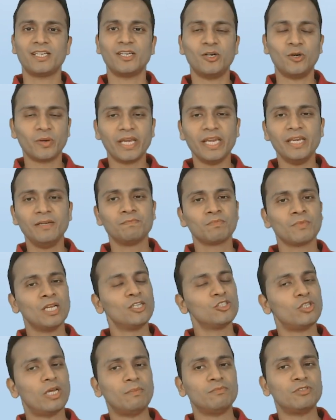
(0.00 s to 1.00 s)
Okay,
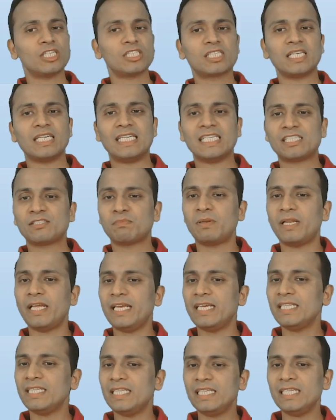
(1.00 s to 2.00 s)
so I'm just
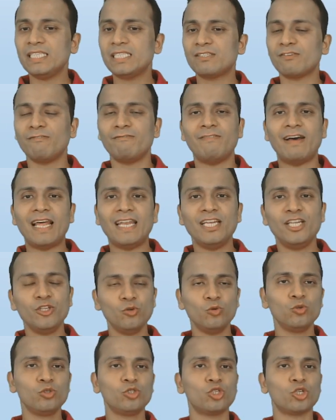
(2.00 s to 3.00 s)
displaying these
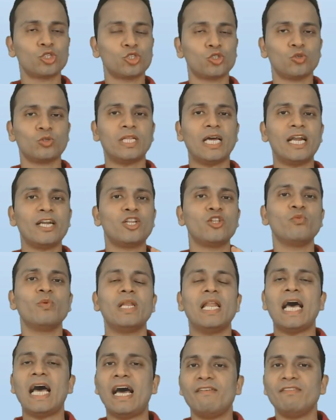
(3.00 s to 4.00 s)
values so that you will
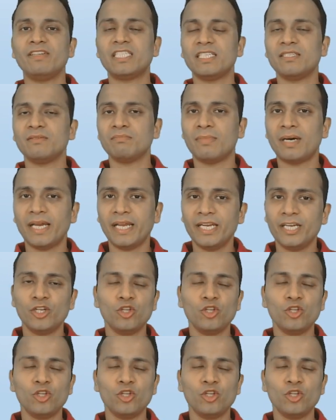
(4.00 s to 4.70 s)
have it in mind.